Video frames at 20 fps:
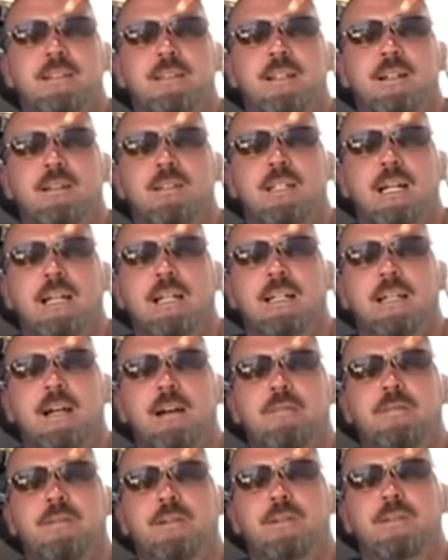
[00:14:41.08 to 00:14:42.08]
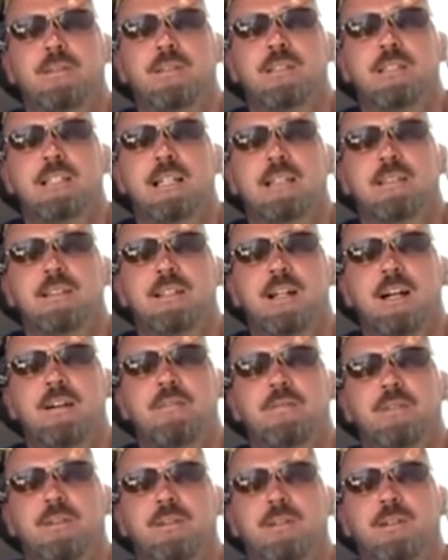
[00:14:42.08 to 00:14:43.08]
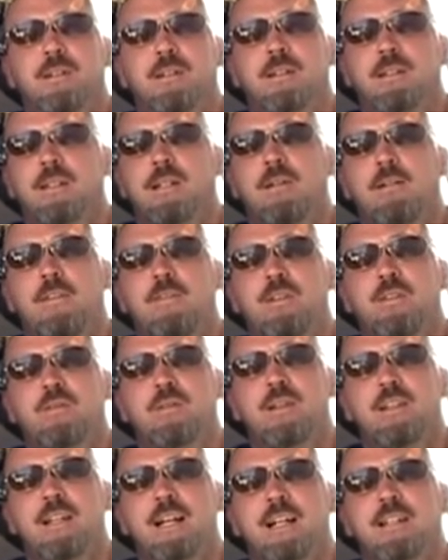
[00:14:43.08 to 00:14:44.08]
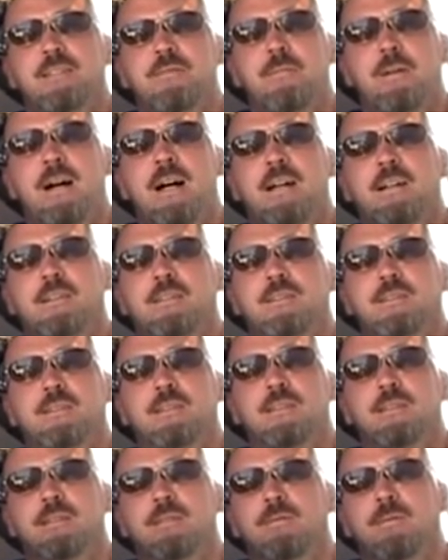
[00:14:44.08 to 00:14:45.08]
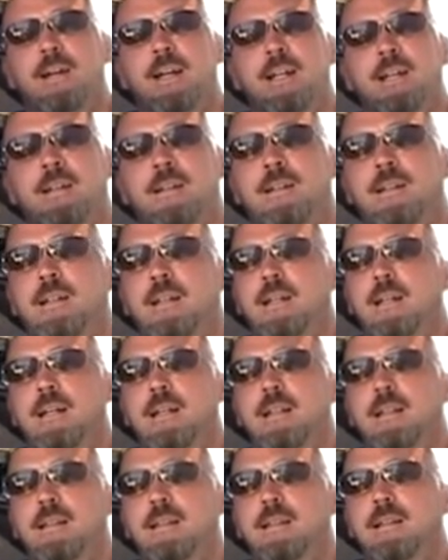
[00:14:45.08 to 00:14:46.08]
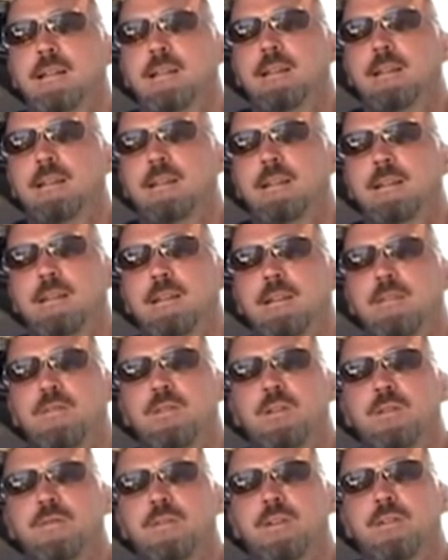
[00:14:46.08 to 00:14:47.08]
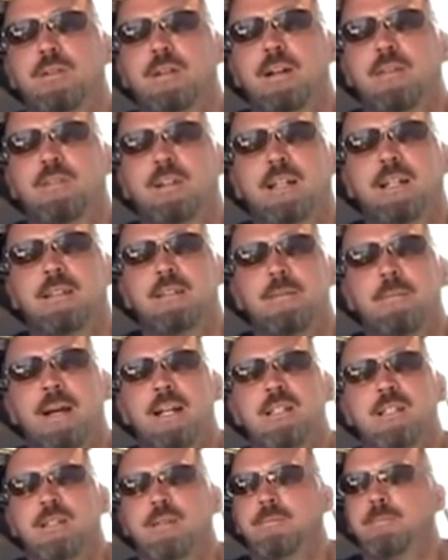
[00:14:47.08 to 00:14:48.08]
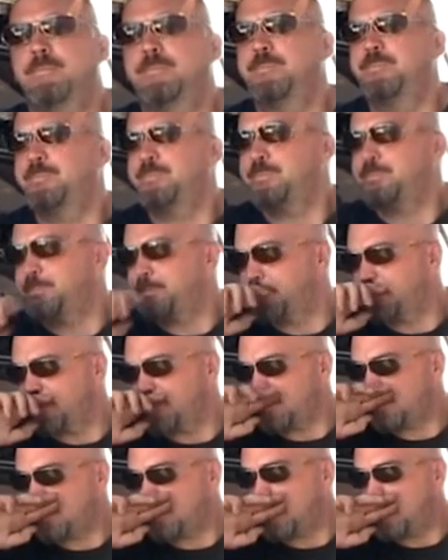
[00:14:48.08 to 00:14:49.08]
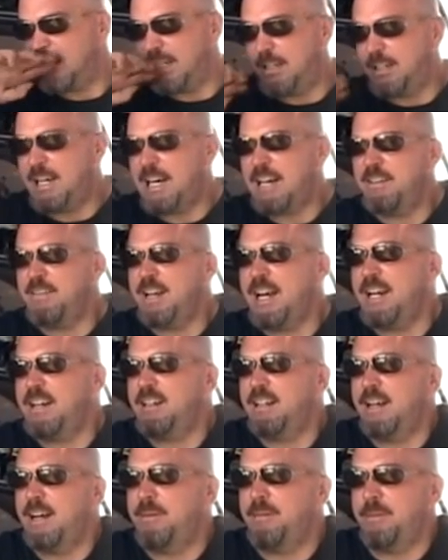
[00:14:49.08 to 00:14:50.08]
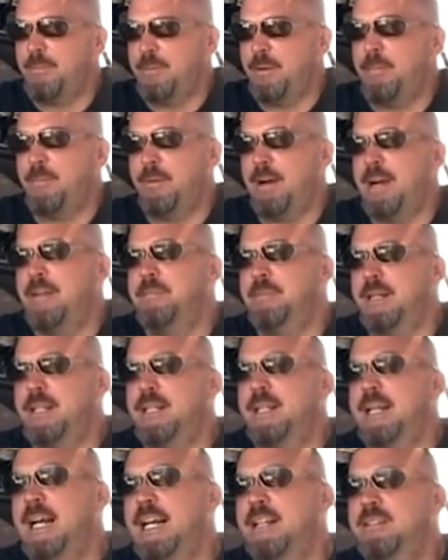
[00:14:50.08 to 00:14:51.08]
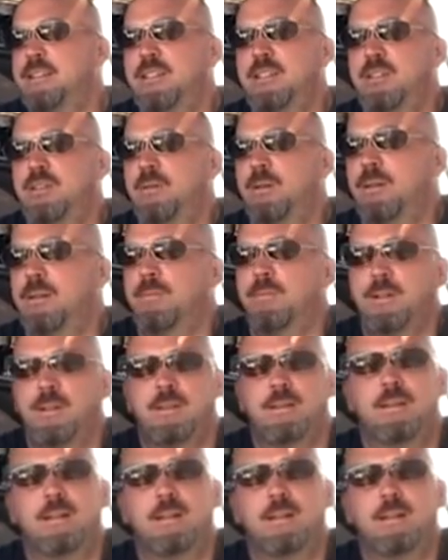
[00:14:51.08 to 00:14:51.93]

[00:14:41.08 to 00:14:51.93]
here checking the air filter and suggesting air filter, you know, every 3,000 miles when the fuel filter never gets a mention? And a lot of that, in my opinion, has to do with